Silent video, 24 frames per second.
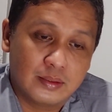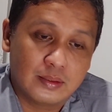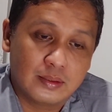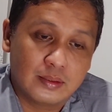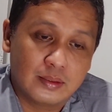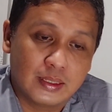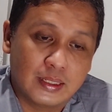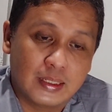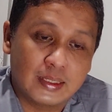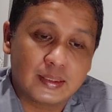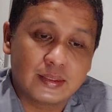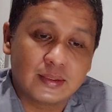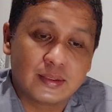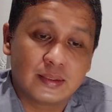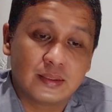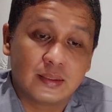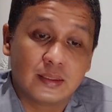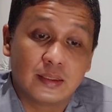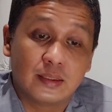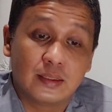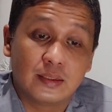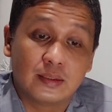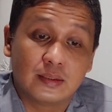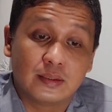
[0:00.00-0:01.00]
next,
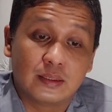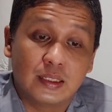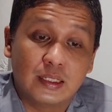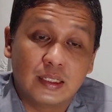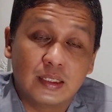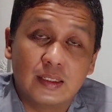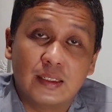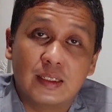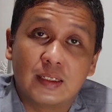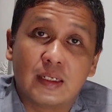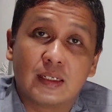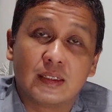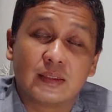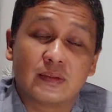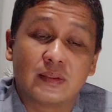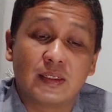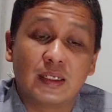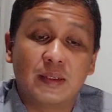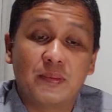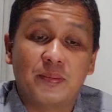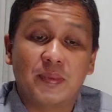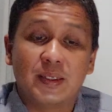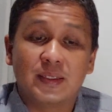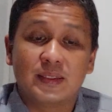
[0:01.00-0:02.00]
there are
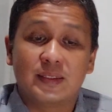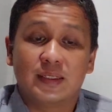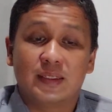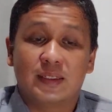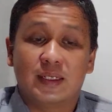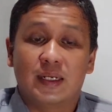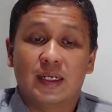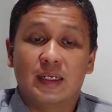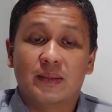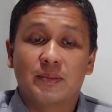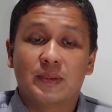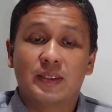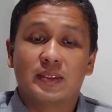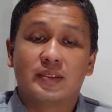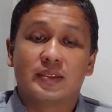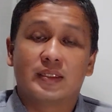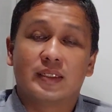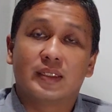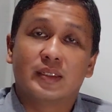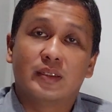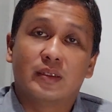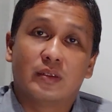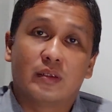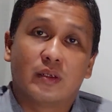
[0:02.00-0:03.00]
three basic elements
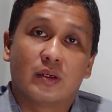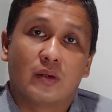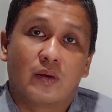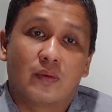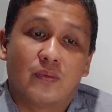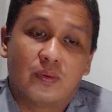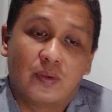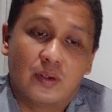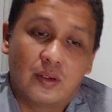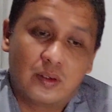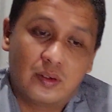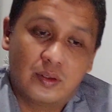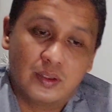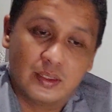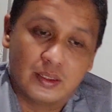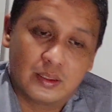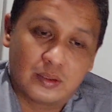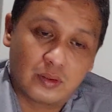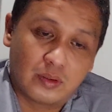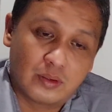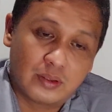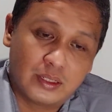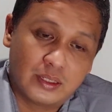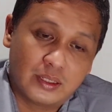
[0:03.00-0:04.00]
in the rule of law
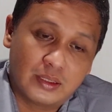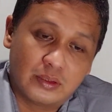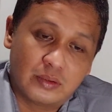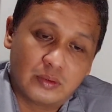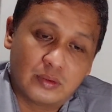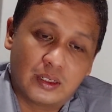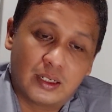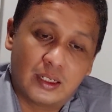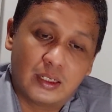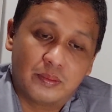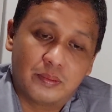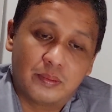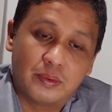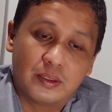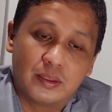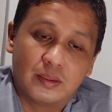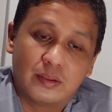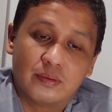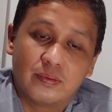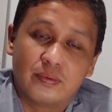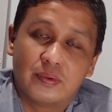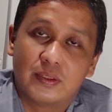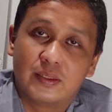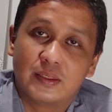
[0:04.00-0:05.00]
according to
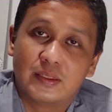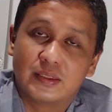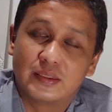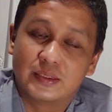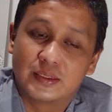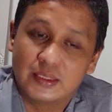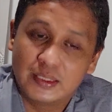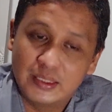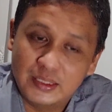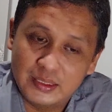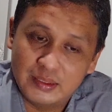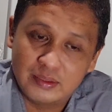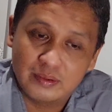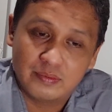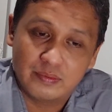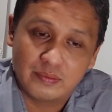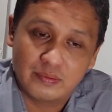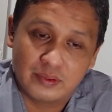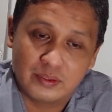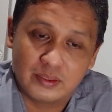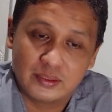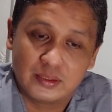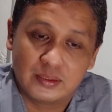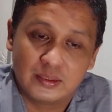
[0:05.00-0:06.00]
Albert Pandisi.
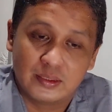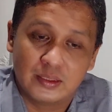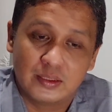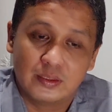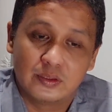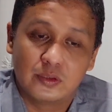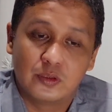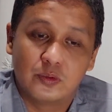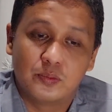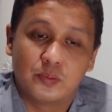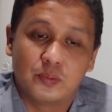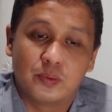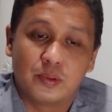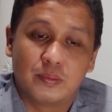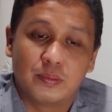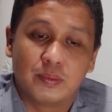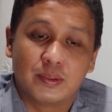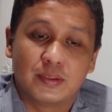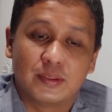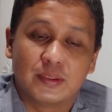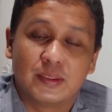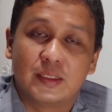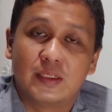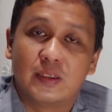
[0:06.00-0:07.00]
First,
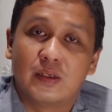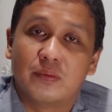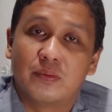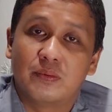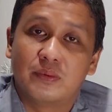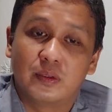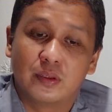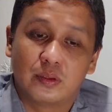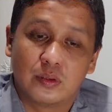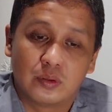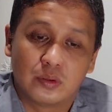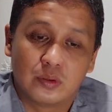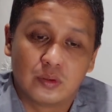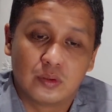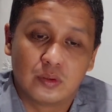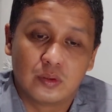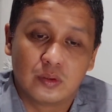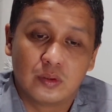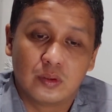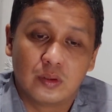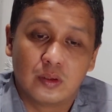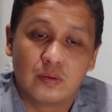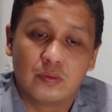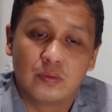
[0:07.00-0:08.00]
supremacy of the rule
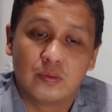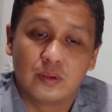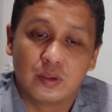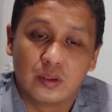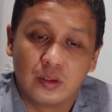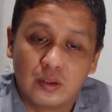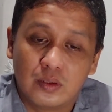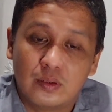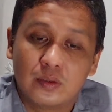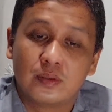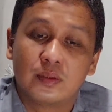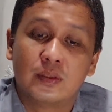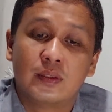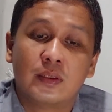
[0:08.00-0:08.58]
of law